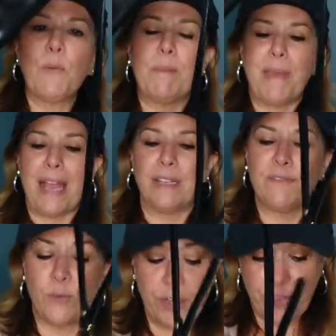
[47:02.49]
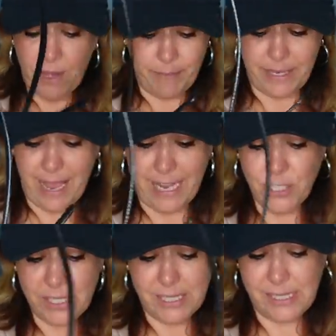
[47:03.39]
I went back and forth on, but I
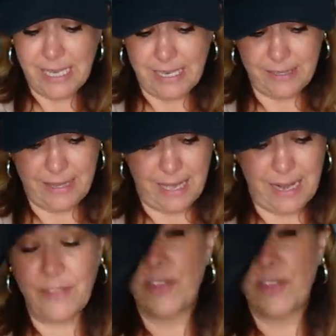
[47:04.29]
just decided that I